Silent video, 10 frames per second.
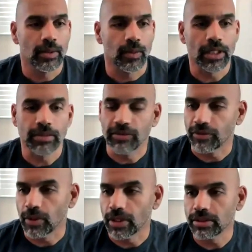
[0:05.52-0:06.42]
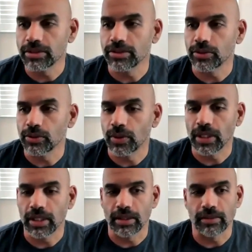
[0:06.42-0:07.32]
Welcome everyone to
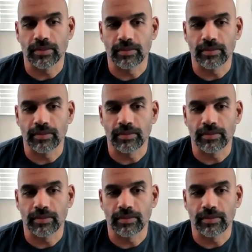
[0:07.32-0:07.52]
uh,